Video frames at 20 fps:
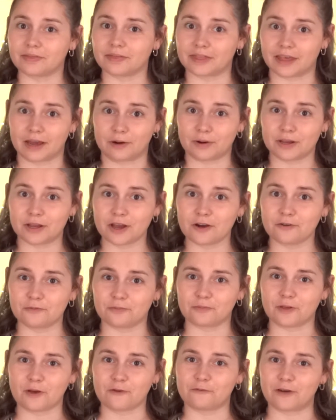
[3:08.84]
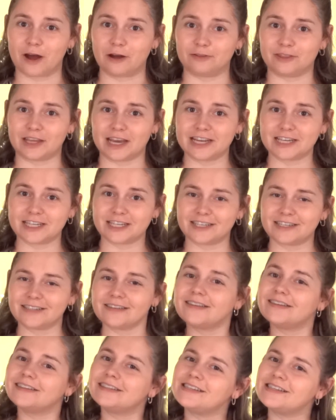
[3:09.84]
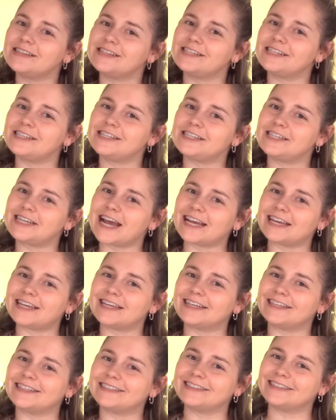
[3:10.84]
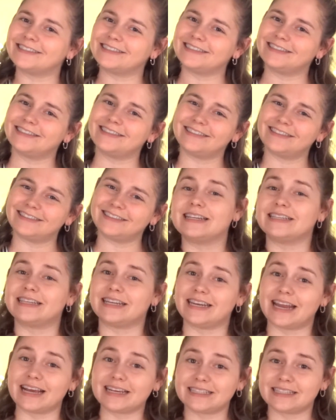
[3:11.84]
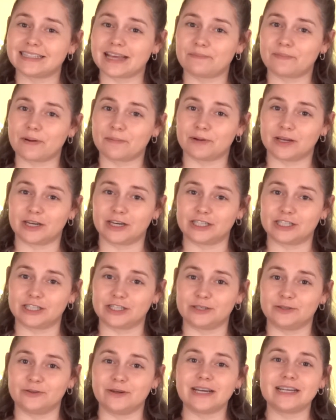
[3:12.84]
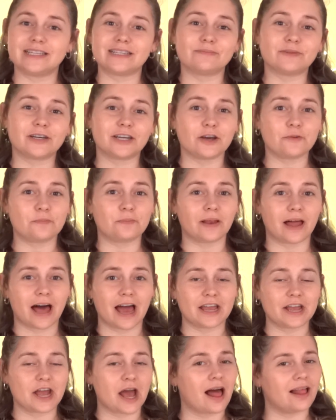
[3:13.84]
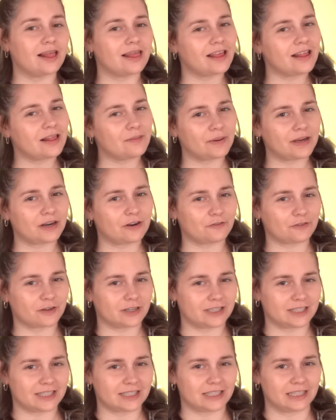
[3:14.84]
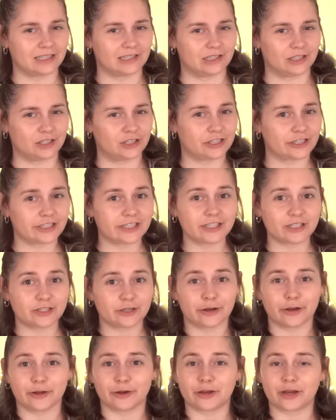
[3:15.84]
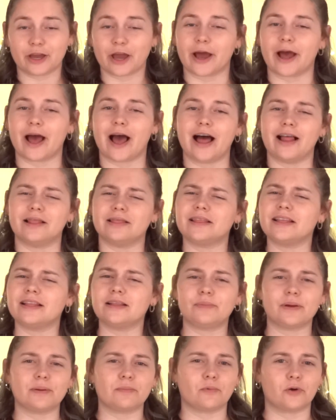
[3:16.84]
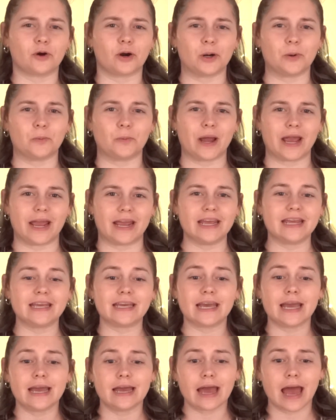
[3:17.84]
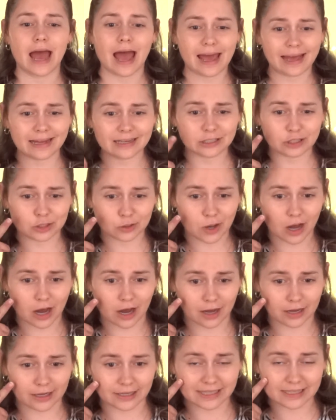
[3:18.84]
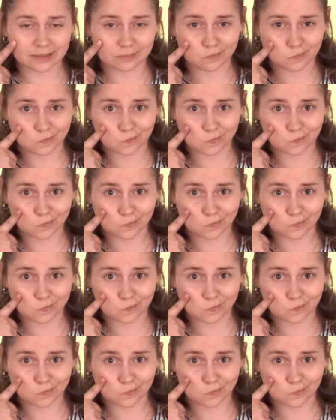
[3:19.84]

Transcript: There we go, foundation, check. The next step I'm gonna do is I'm gonna apply a little bit of concealer just to look a little bit more awake and to hide